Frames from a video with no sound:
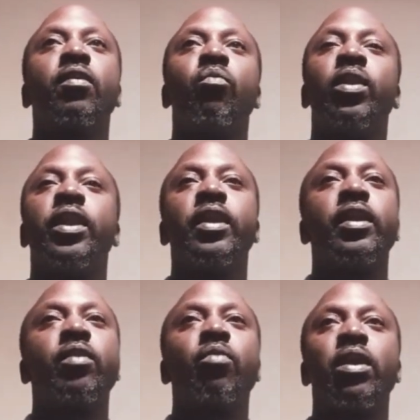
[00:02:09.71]
when they
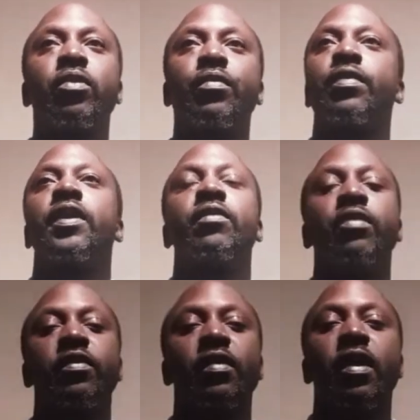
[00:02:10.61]
hear what your
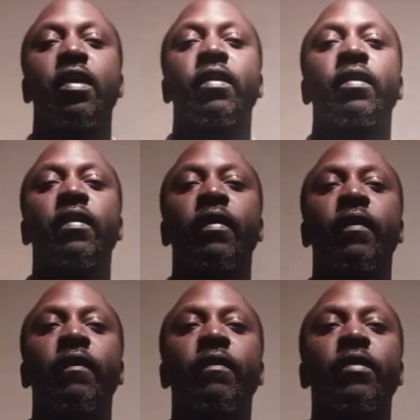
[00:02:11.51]
theories are.
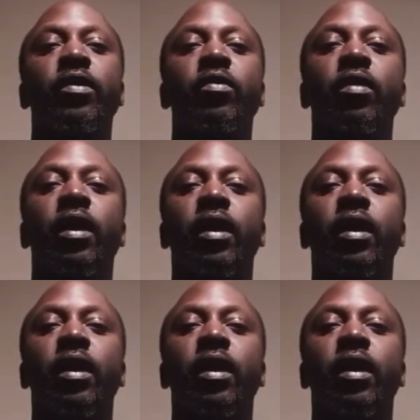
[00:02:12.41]
You know,